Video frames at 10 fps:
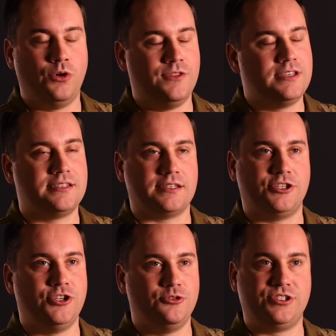This is a
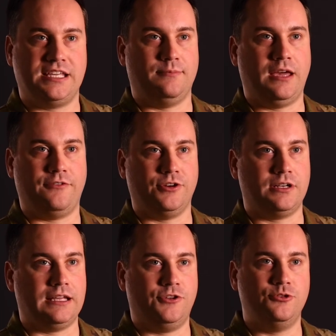huge team effort.
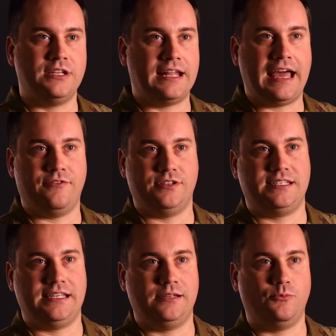If you didn't have a
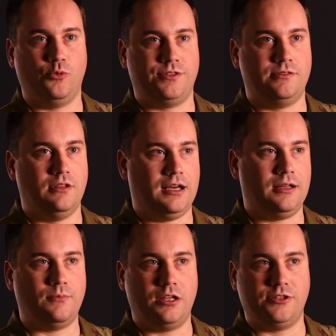team with
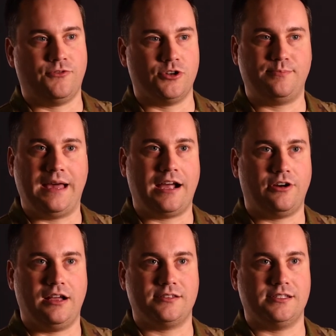um, diverse
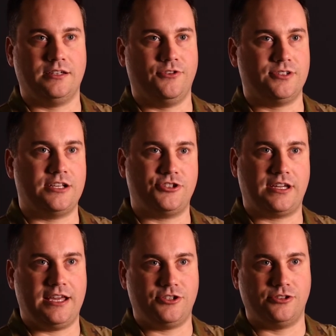backgrounds and diverse
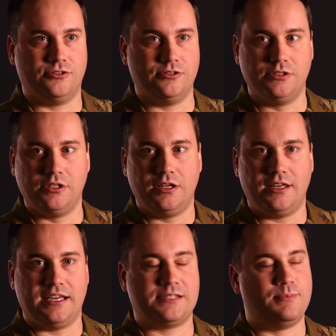educational
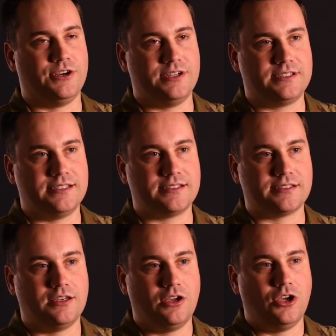
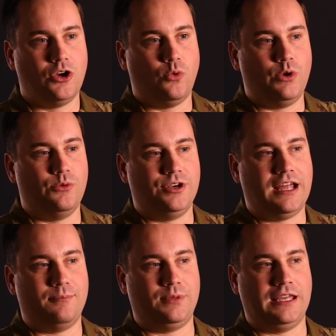experiences, we would
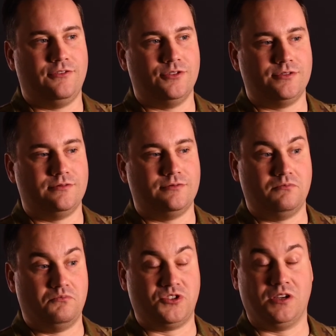not be able
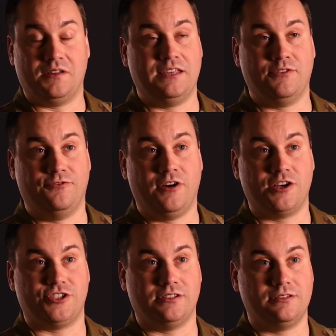to even
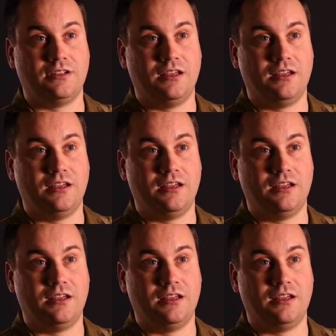function.